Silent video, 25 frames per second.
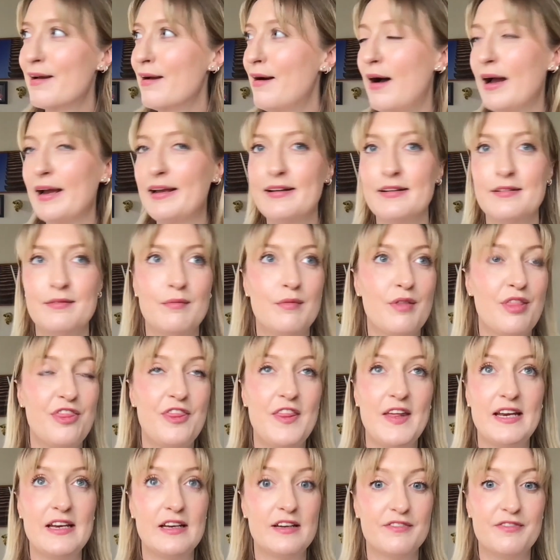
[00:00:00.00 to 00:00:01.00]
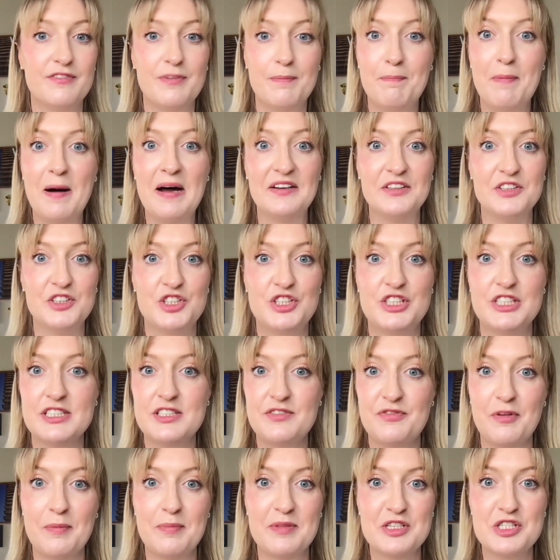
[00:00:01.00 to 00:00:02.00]
I can think of a bunch
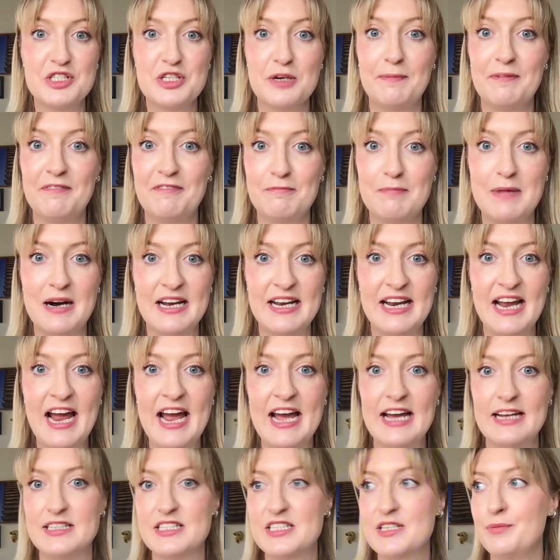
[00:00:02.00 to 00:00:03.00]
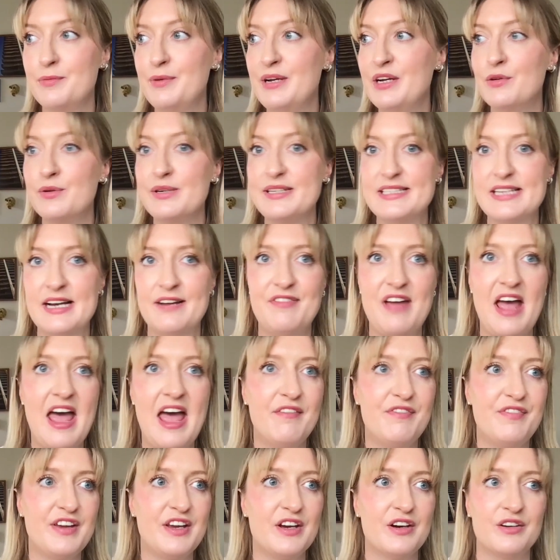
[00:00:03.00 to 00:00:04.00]
just from the top of my head. So we always have
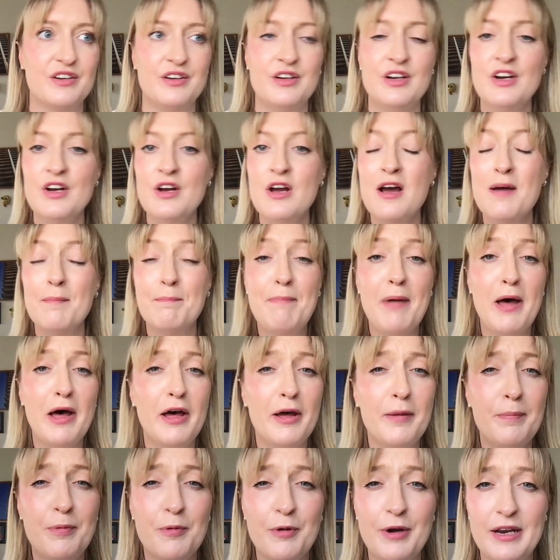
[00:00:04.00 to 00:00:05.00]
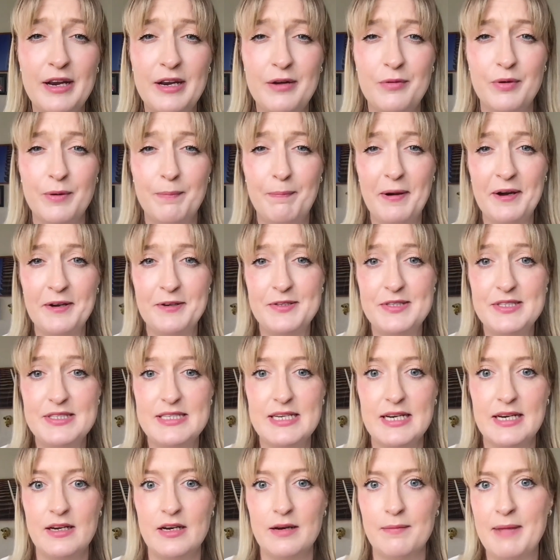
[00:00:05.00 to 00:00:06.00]
Evian. Burberry were
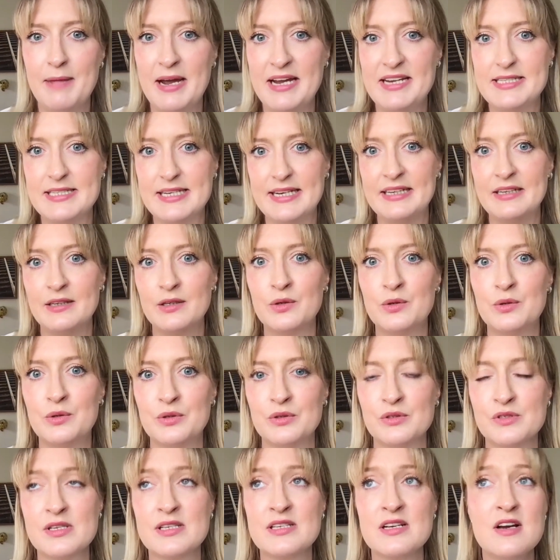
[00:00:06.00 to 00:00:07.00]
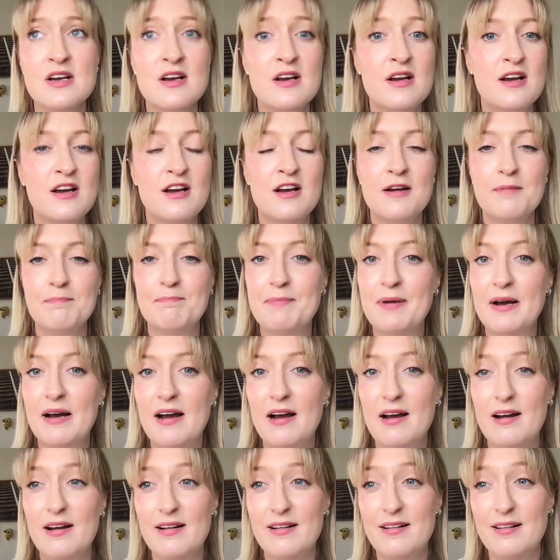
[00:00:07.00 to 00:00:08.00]
posting amazing lawns. But
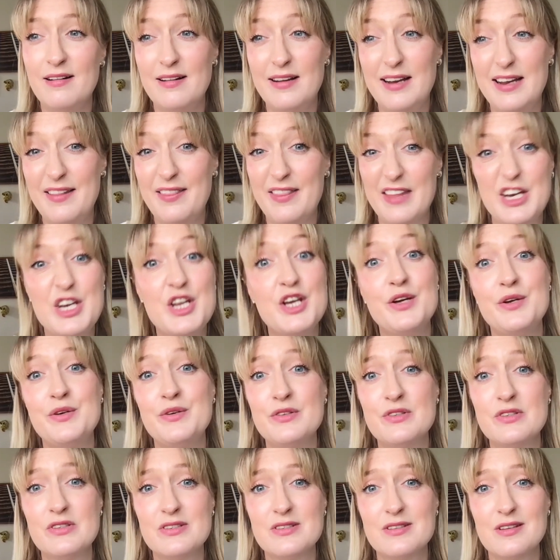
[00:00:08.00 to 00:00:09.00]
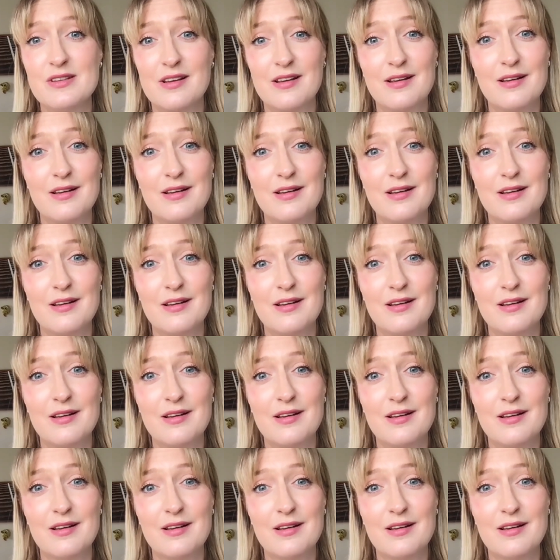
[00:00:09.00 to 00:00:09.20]
in the news,